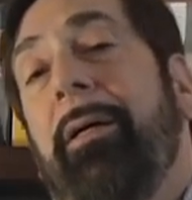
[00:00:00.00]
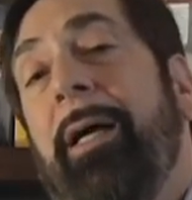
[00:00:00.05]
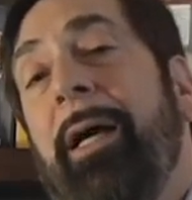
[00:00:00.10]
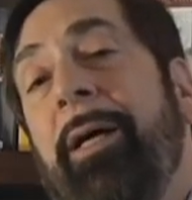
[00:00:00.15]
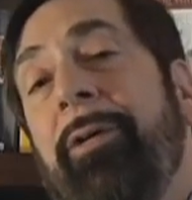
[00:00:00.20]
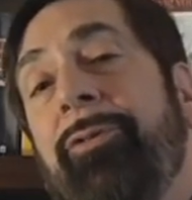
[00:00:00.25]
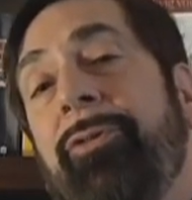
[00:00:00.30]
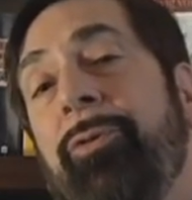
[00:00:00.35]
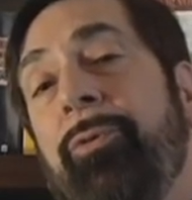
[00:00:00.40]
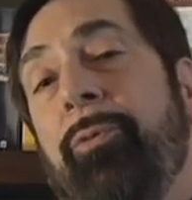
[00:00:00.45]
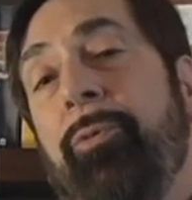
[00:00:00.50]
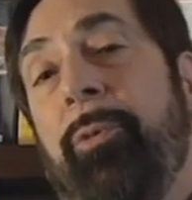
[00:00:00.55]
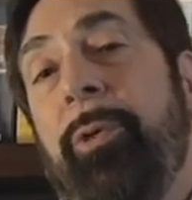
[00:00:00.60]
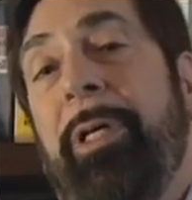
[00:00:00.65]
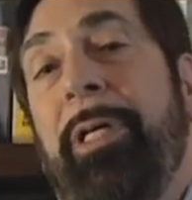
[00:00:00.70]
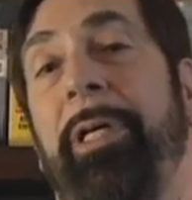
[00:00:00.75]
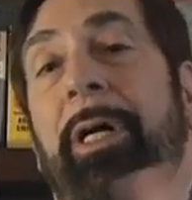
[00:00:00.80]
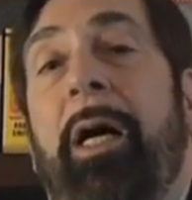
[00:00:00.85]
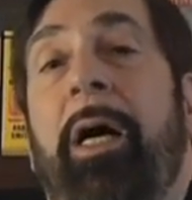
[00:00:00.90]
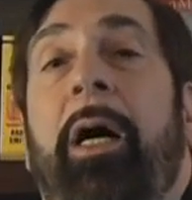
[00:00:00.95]
as you
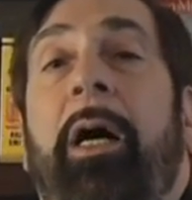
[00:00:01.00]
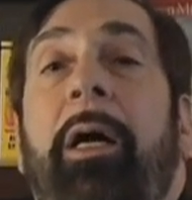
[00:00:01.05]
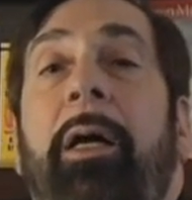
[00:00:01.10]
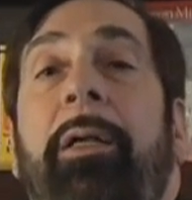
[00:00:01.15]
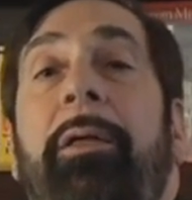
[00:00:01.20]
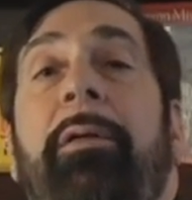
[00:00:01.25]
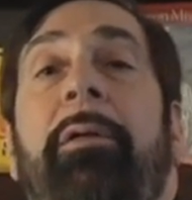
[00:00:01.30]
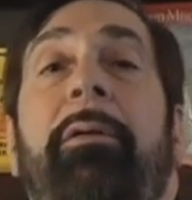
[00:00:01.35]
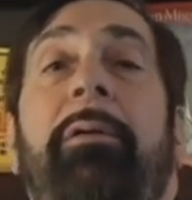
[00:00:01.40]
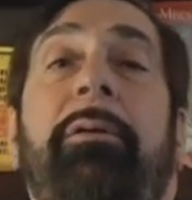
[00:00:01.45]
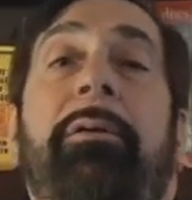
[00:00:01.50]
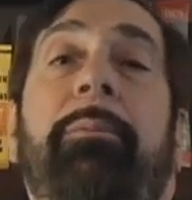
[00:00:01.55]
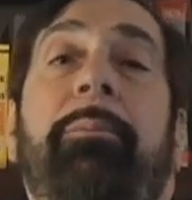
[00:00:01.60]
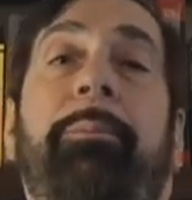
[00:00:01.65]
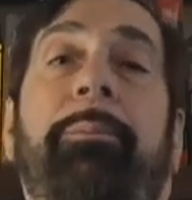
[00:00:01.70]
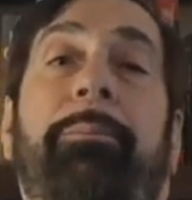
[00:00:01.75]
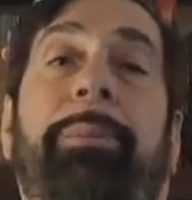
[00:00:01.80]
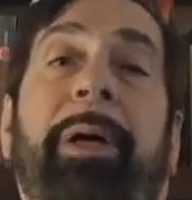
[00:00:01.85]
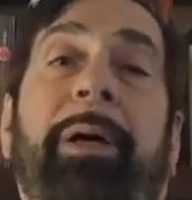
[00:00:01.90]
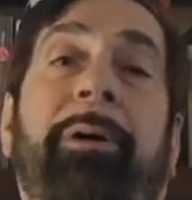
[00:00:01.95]
read on,
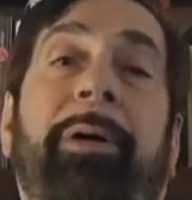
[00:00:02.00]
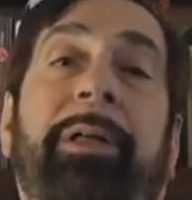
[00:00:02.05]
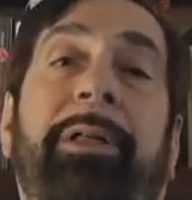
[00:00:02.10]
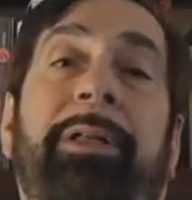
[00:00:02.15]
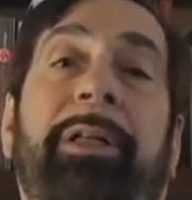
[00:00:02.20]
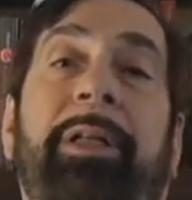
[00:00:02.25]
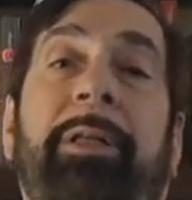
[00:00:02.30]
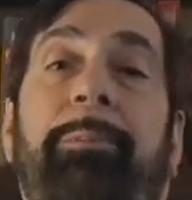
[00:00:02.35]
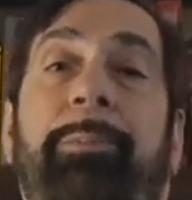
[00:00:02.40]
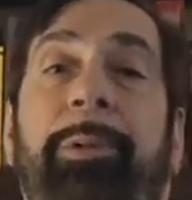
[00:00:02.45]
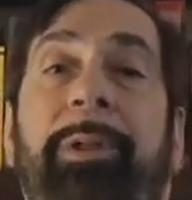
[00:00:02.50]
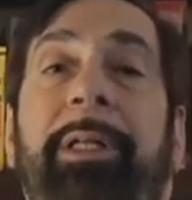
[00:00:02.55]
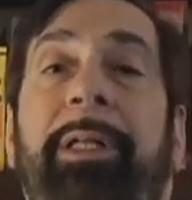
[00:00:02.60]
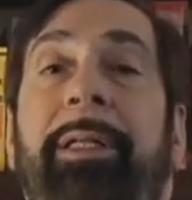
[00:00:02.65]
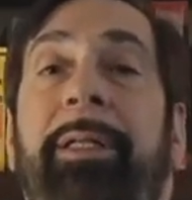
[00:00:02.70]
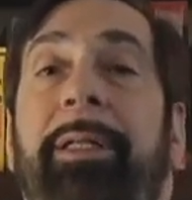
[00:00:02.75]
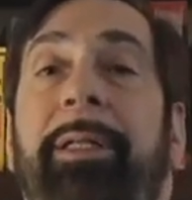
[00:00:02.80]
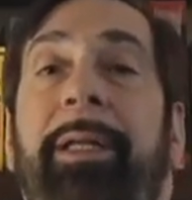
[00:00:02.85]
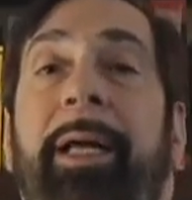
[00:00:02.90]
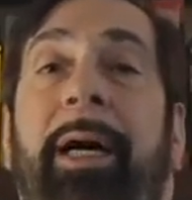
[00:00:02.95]
buried deep
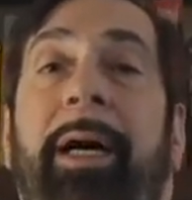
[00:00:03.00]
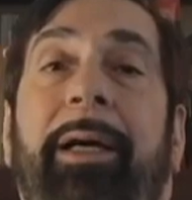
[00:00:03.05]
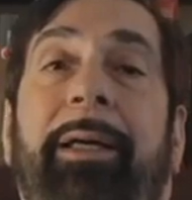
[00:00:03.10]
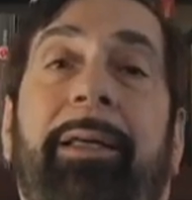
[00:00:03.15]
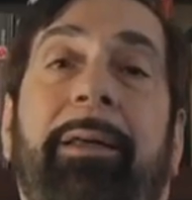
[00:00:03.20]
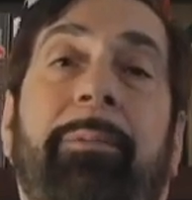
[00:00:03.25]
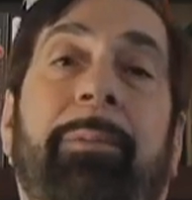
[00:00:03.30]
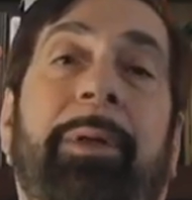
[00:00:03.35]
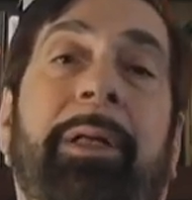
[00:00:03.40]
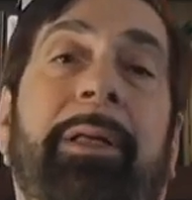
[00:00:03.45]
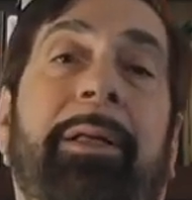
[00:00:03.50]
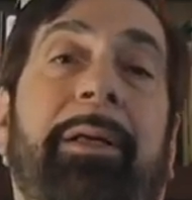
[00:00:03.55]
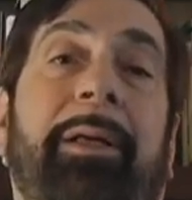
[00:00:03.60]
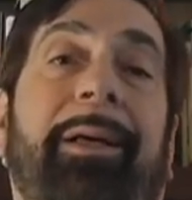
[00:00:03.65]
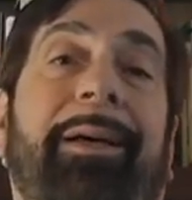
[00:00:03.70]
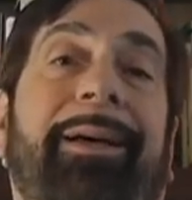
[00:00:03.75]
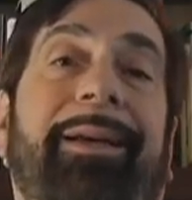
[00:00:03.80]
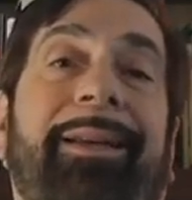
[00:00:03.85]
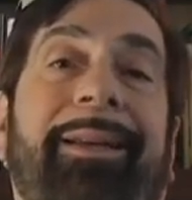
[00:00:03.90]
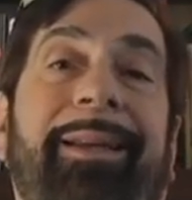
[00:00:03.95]
within the document,
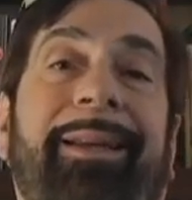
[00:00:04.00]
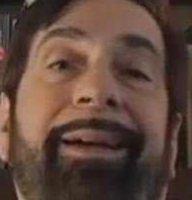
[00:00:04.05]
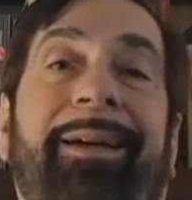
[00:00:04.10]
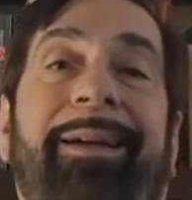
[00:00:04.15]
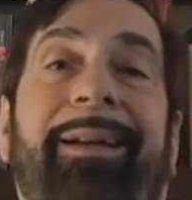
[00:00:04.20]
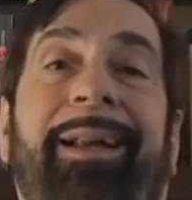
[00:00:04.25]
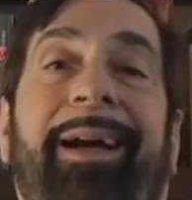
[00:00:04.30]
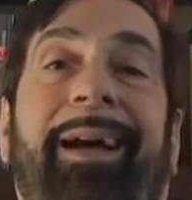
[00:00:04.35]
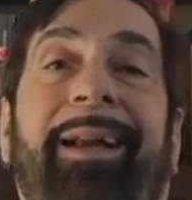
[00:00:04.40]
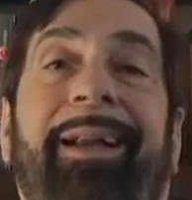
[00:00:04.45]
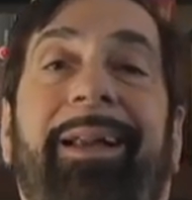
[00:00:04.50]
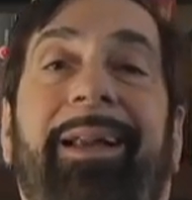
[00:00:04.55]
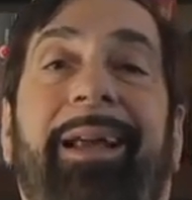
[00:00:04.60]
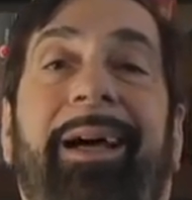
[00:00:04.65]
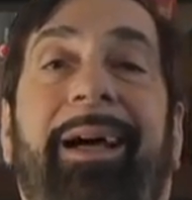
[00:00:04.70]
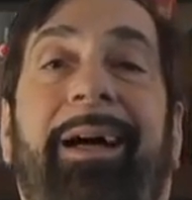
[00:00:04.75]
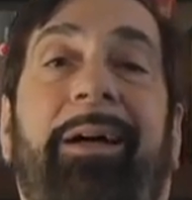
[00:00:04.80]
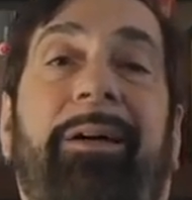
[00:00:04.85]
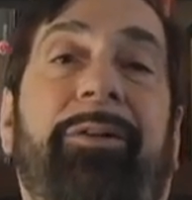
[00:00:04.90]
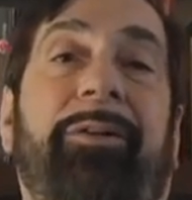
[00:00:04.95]
they're not
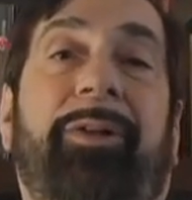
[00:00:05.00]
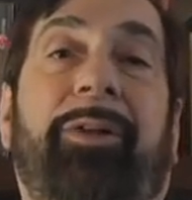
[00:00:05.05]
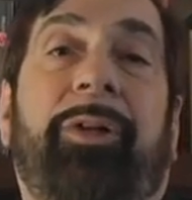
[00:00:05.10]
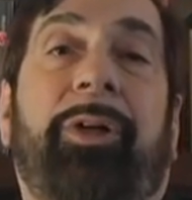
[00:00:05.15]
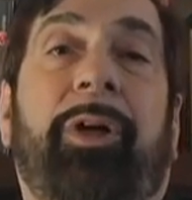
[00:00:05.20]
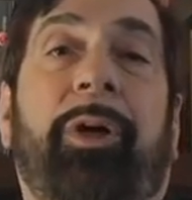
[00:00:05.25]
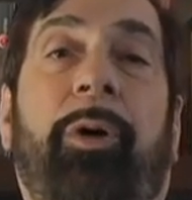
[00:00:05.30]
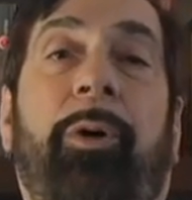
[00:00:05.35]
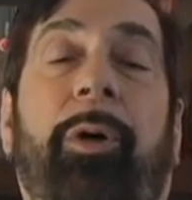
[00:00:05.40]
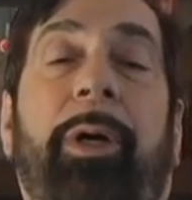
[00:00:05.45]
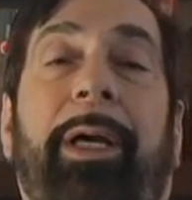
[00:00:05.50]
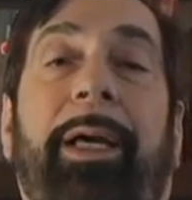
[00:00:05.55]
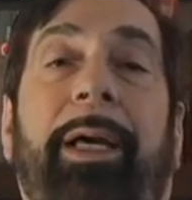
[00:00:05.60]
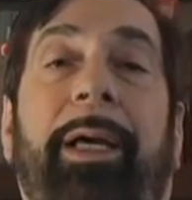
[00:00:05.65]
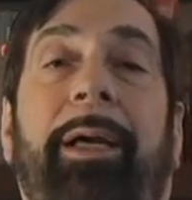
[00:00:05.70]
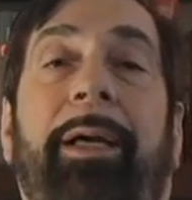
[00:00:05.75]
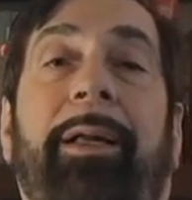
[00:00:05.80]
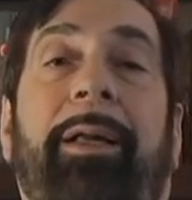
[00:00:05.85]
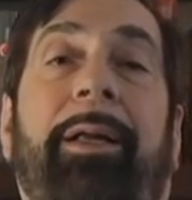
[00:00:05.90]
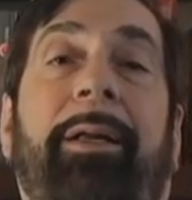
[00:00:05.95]
allowed to go
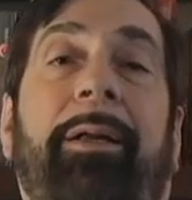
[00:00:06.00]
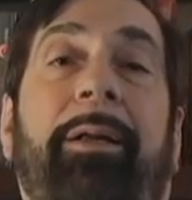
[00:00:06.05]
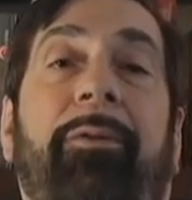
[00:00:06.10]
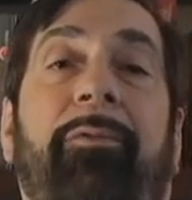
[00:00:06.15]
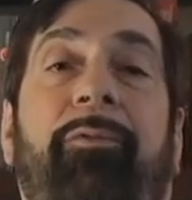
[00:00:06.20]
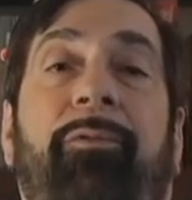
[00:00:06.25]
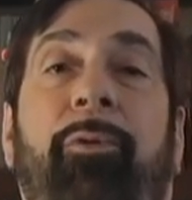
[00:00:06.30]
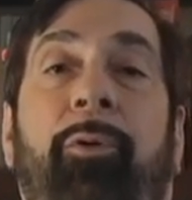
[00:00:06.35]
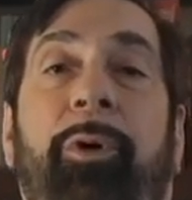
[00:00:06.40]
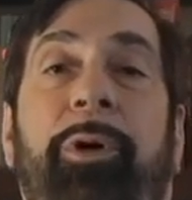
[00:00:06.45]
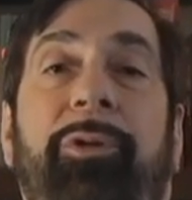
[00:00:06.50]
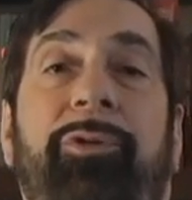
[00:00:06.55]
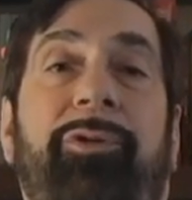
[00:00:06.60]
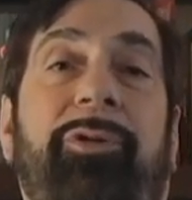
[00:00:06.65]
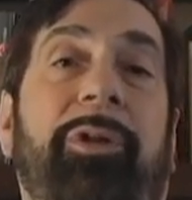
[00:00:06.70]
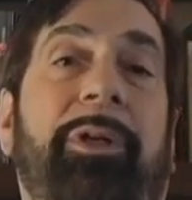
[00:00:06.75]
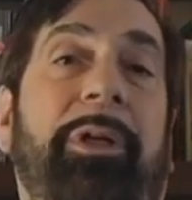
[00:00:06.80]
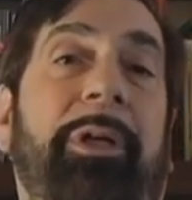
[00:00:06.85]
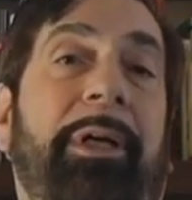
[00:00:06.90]
ahead and enforce